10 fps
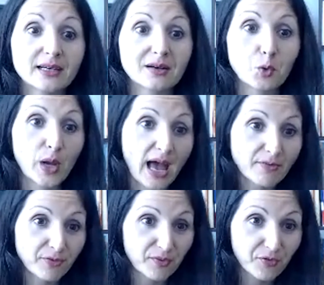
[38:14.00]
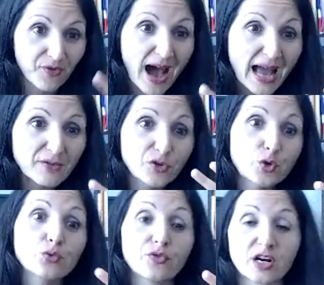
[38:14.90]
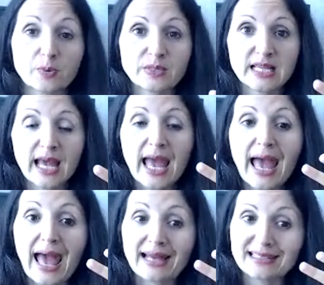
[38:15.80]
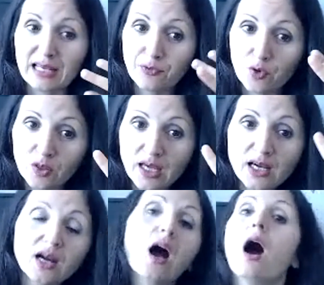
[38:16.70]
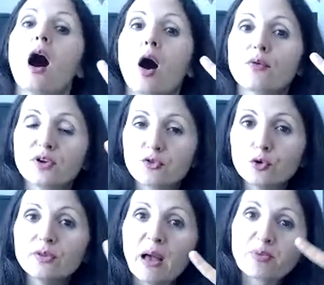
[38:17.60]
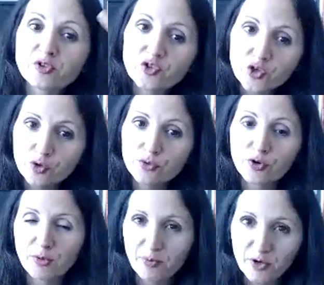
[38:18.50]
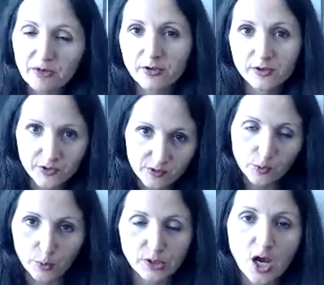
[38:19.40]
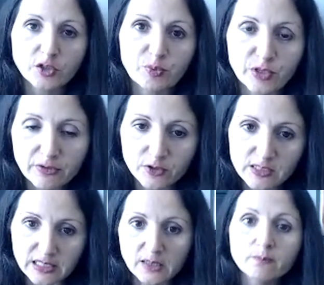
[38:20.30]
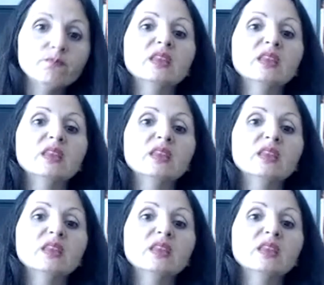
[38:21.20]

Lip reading: We have 5 new verbs, and if you think of the rule number 2 from the previous, what we talked previously,